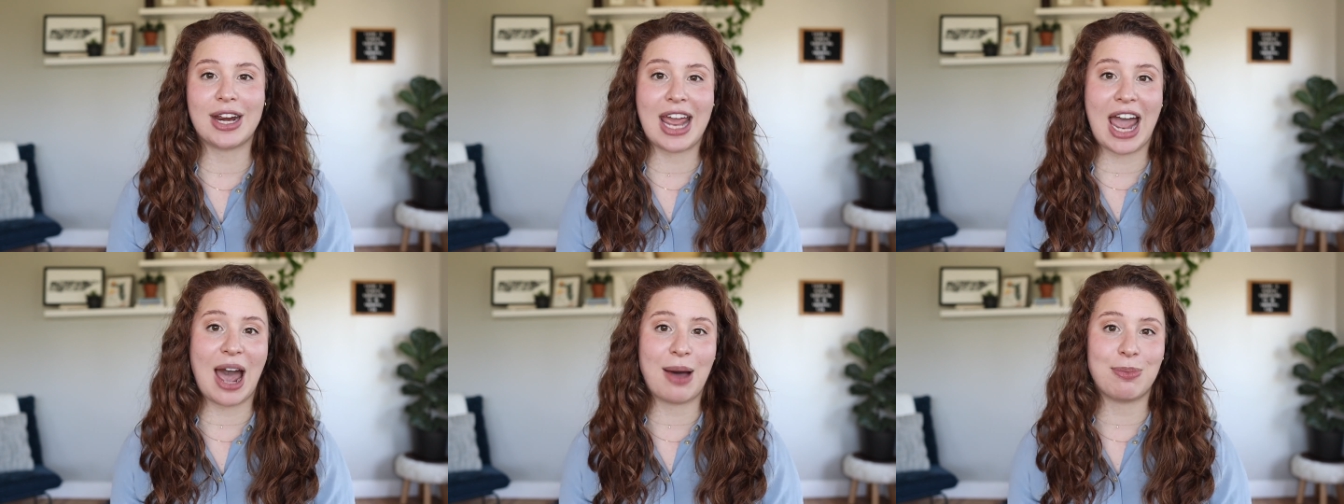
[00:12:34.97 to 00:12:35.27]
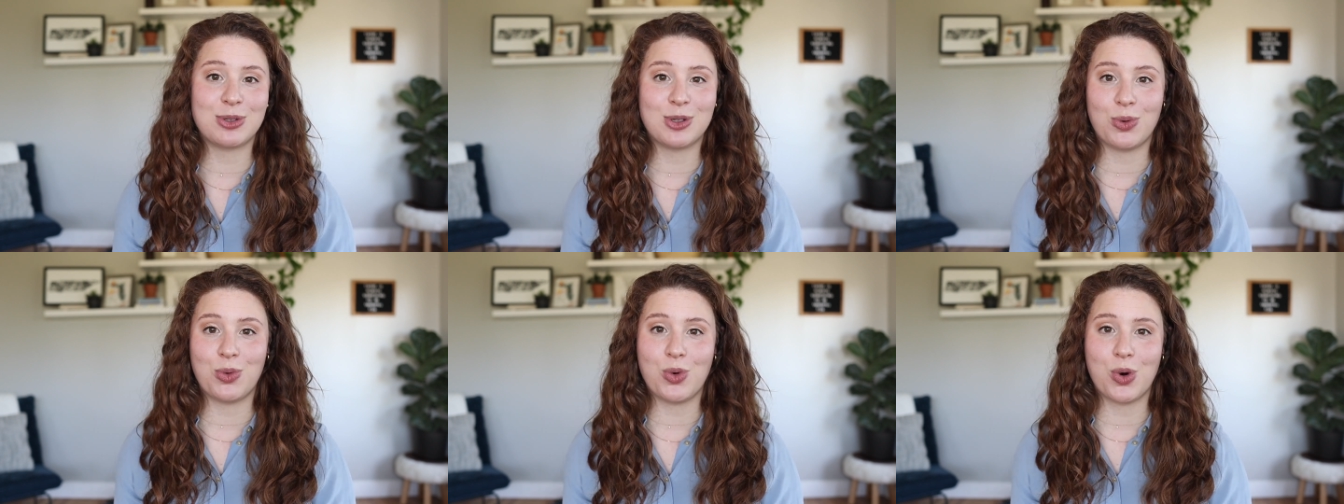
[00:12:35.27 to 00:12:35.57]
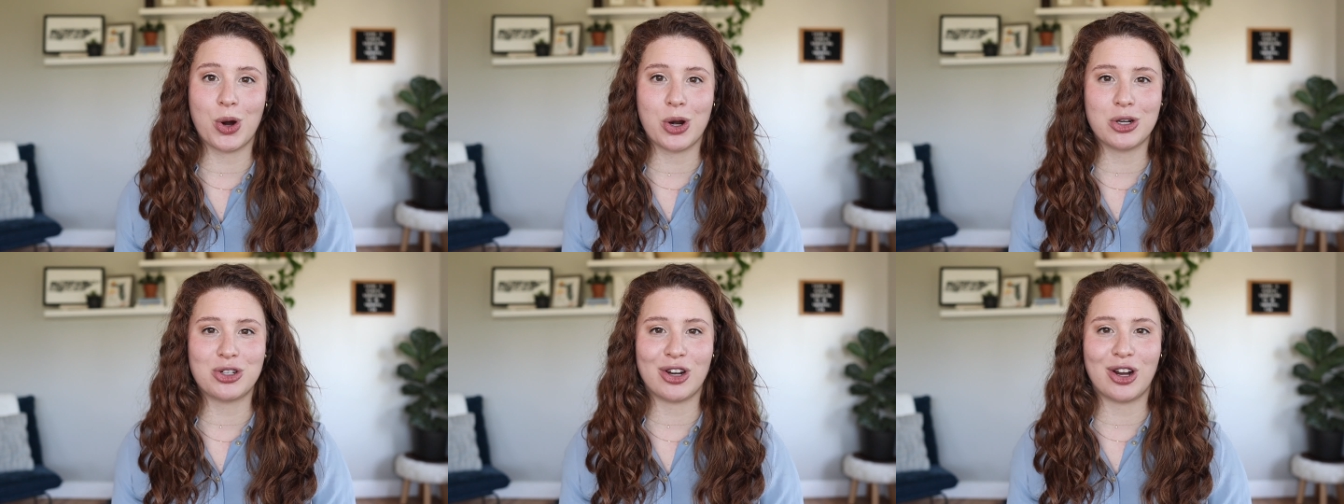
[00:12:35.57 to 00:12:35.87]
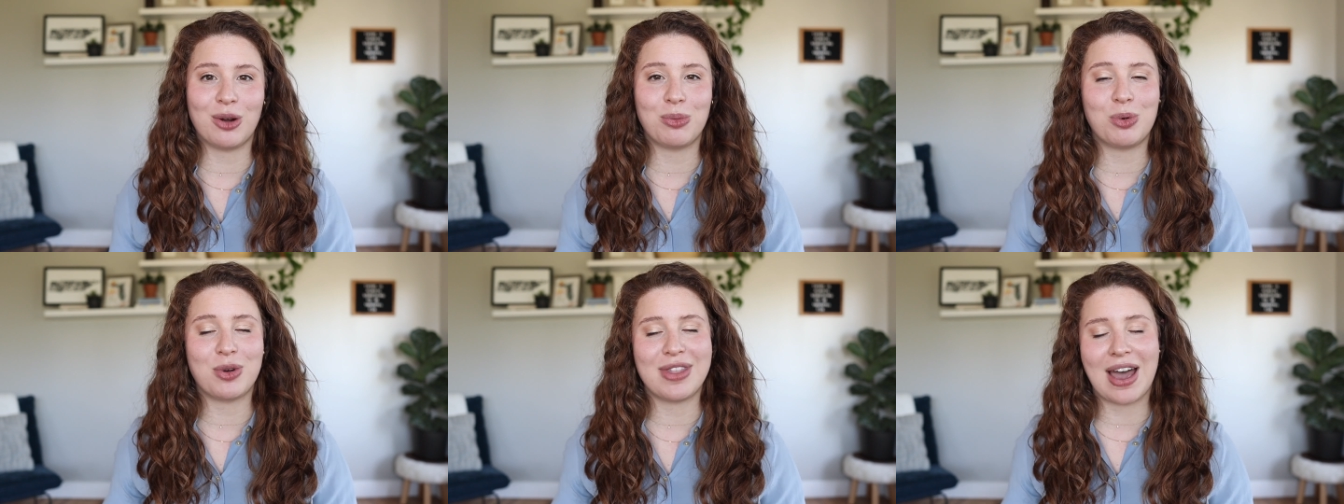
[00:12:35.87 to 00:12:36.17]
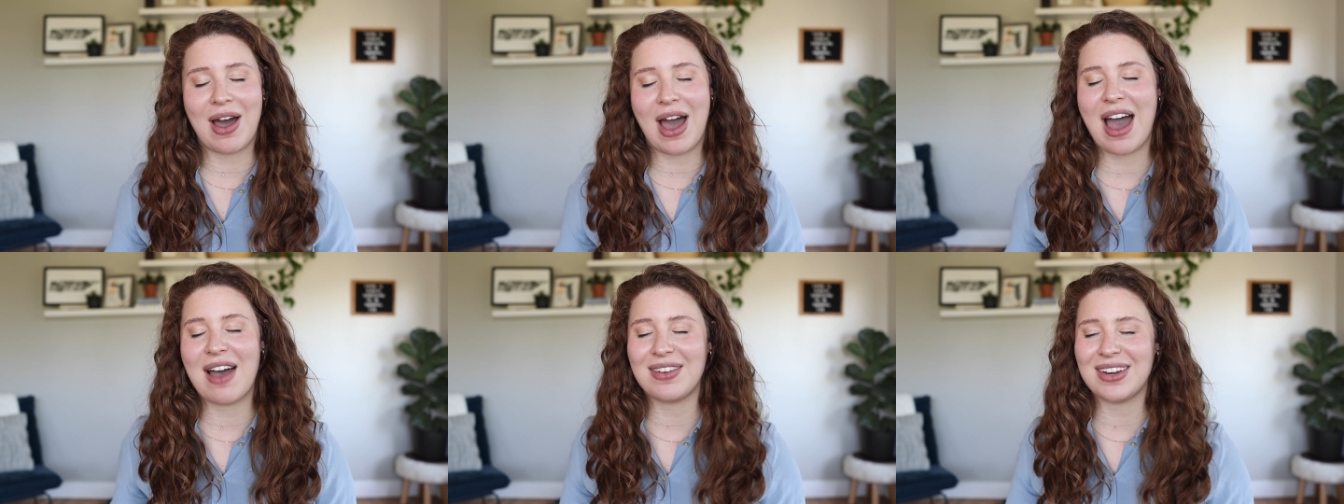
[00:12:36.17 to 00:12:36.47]
capsule wardrobe
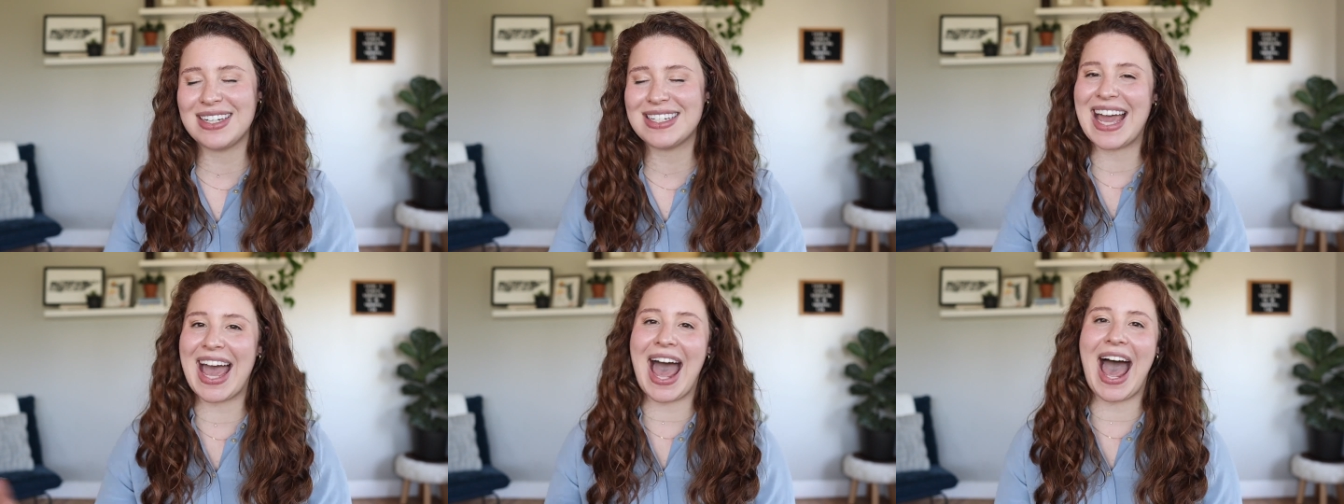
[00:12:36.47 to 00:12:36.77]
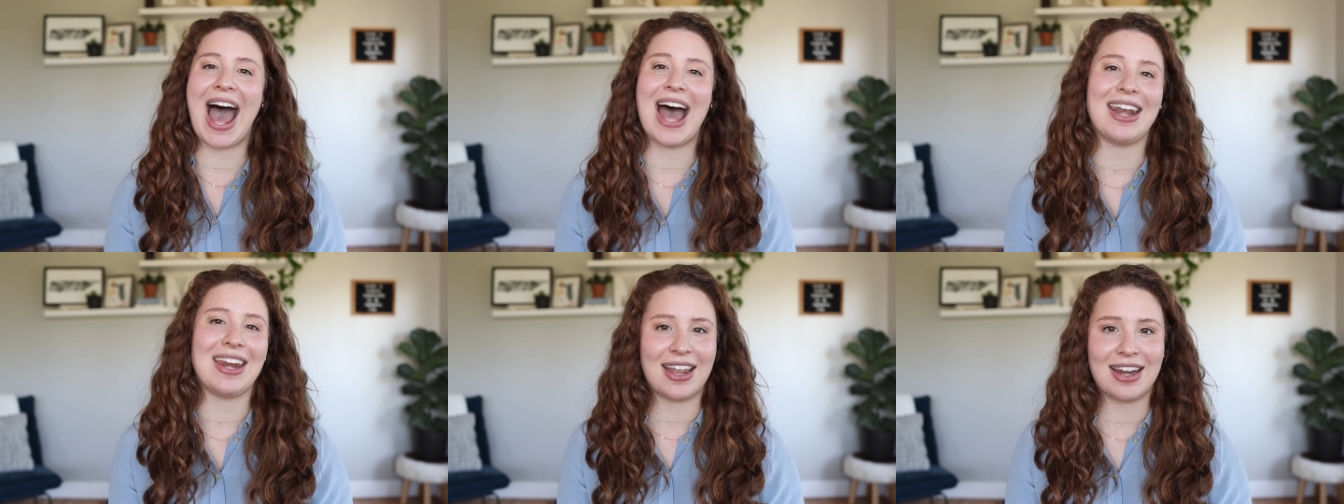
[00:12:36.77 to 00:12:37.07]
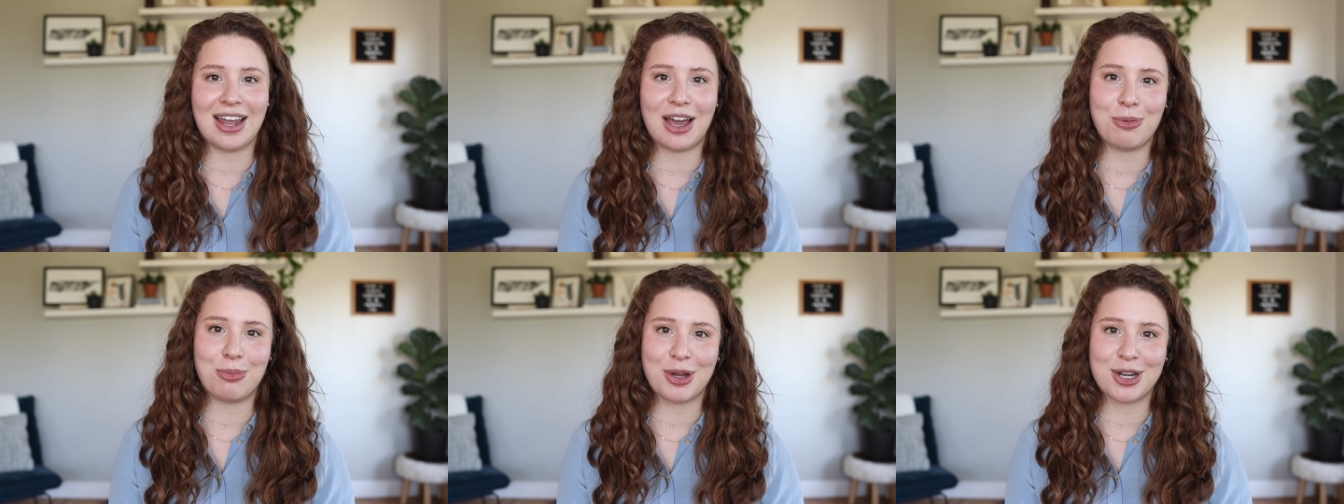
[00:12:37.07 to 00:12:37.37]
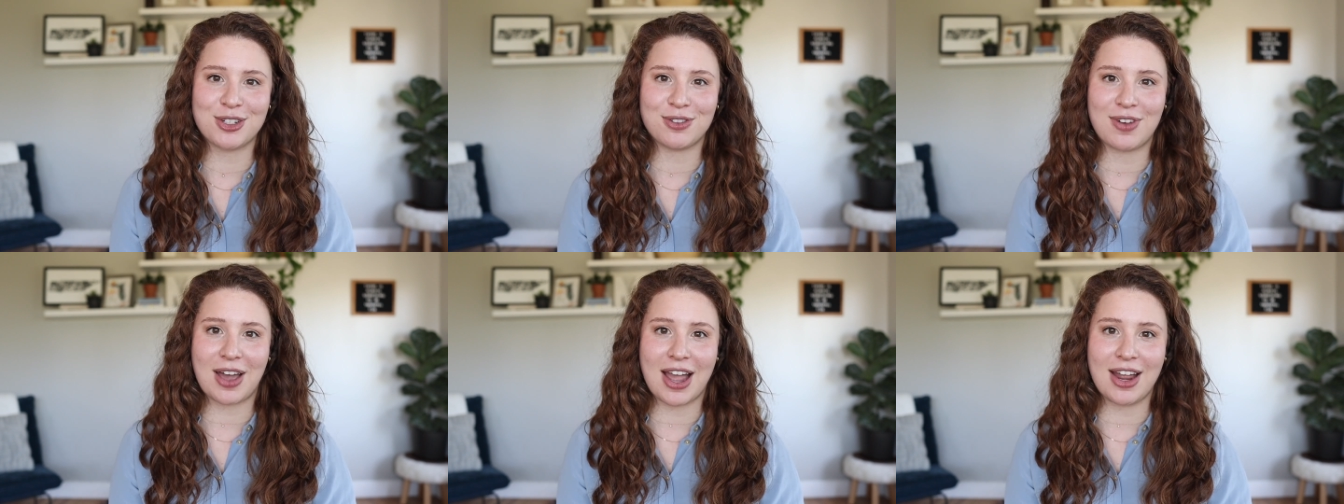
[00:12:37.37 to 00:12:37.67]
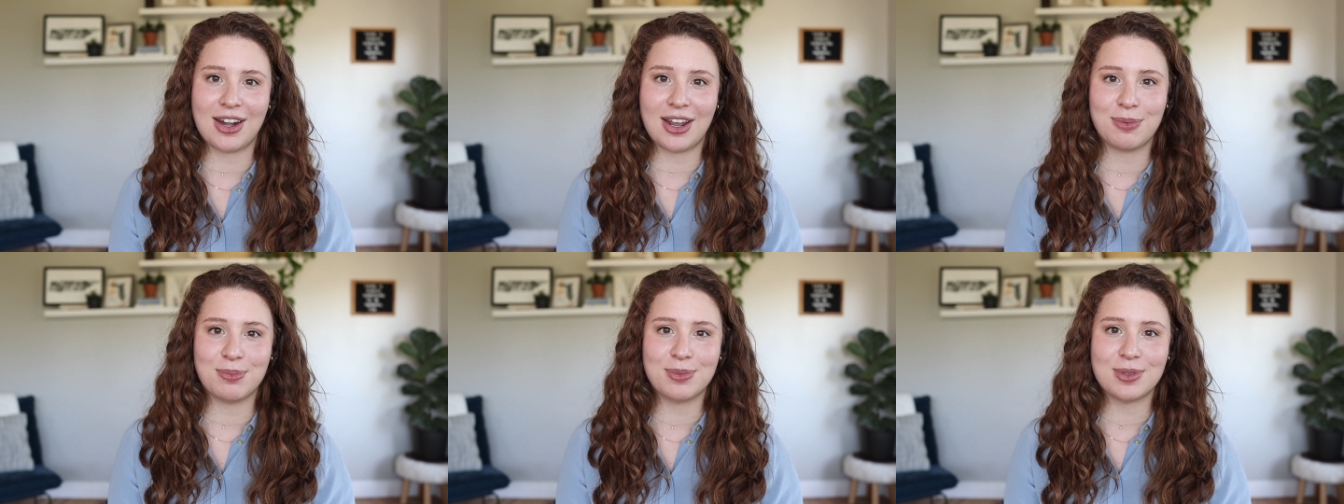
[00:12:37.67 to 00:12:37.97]
without having to add in a bunch of
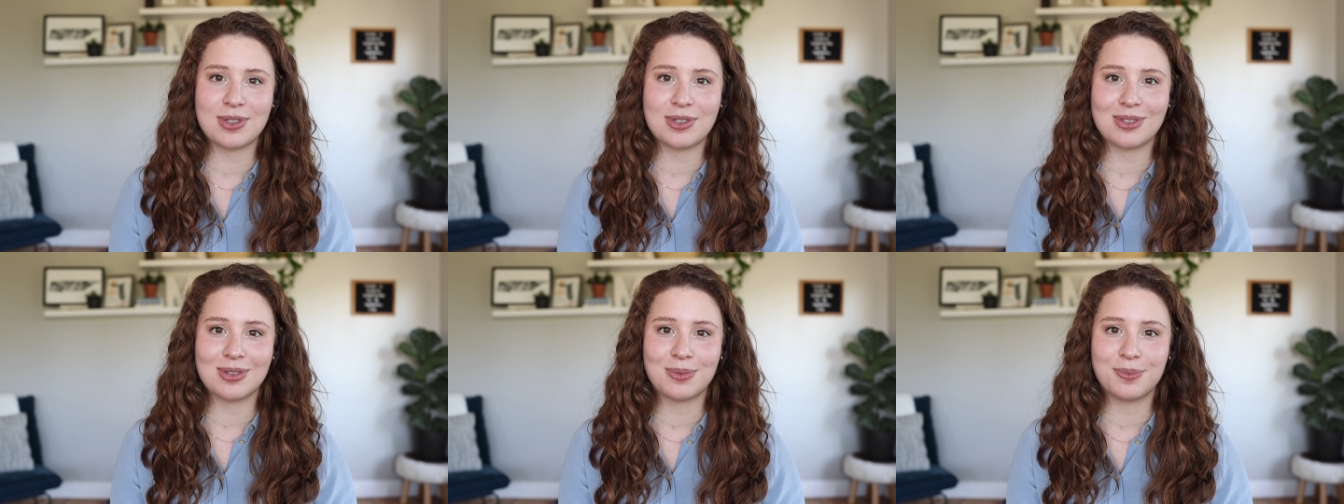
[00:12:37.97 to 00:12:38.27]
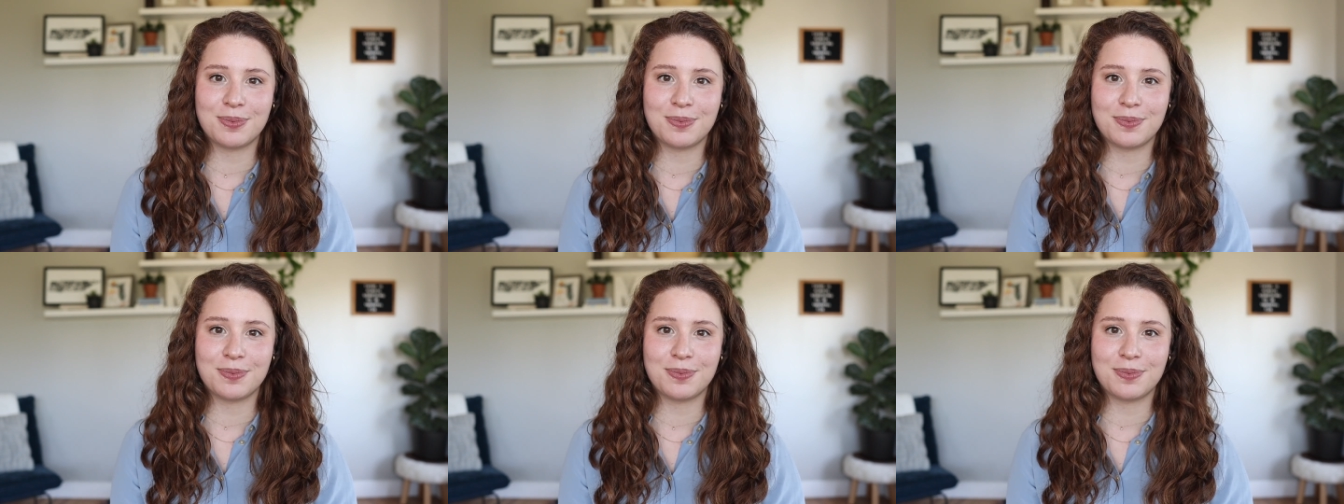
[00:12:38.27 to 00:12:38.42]
items.